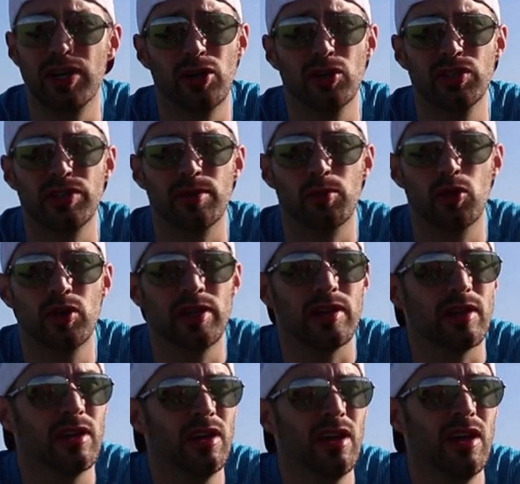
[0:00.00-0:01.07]
pretty early in the
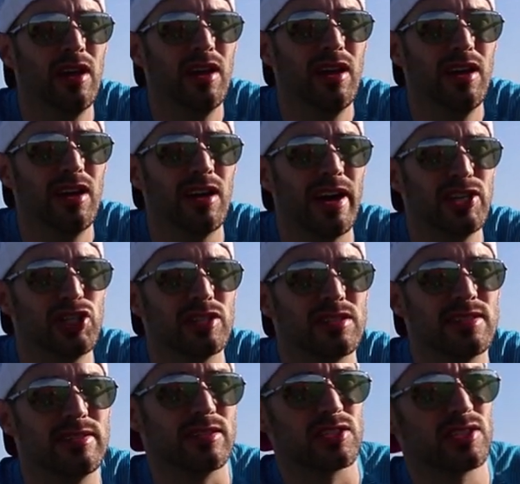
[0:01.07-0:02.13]
morning, as you can
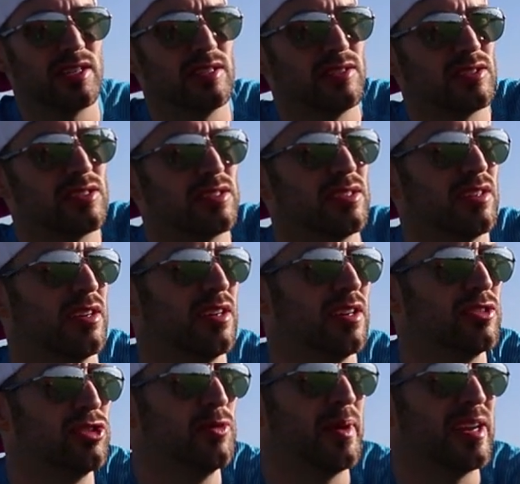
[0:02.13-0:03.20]
see, the sun's
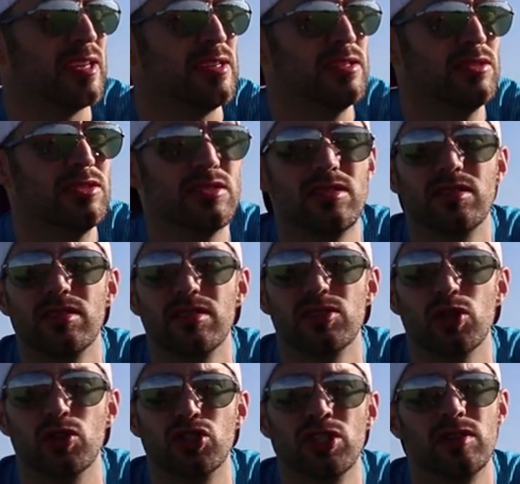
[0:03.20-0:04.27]
uh, to my east,
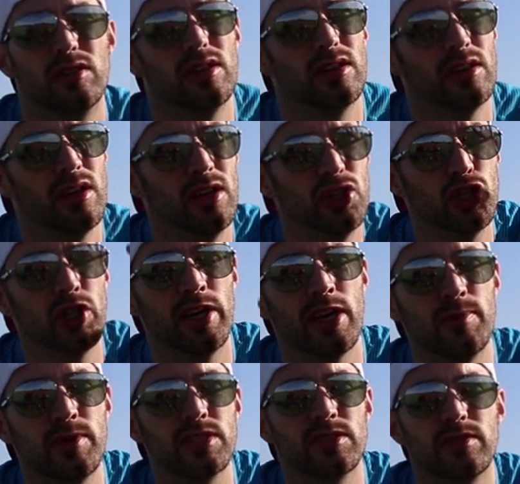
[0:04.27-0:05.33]
so it should, should
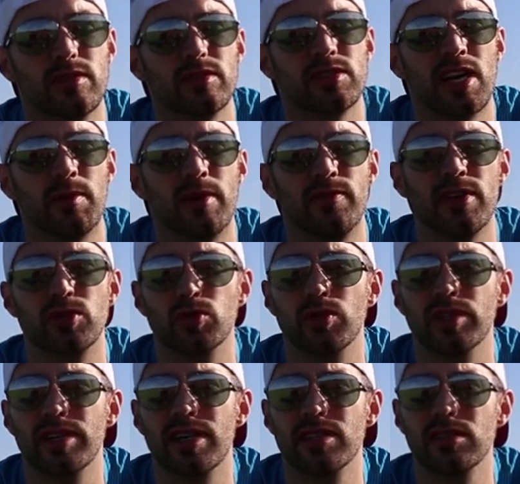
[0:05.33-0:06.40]
light up this side of my face
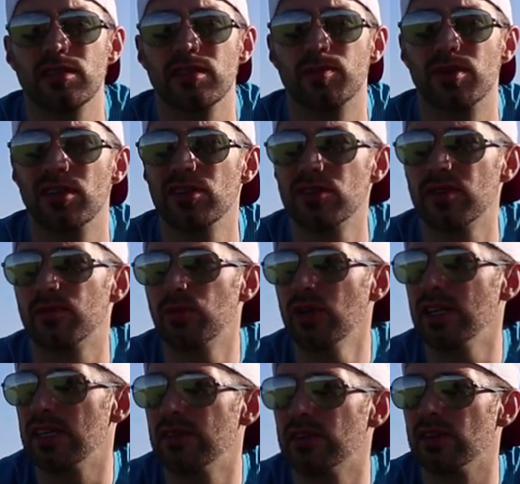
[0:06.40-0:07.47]
really nicely, but there's a
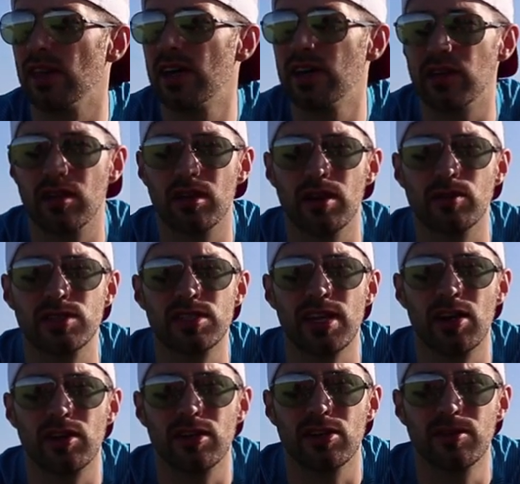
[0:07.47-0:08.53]
pretty even light, I would
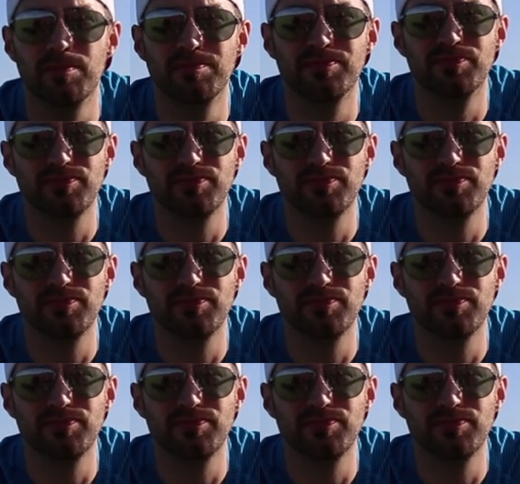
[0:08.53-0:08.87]
say, out here.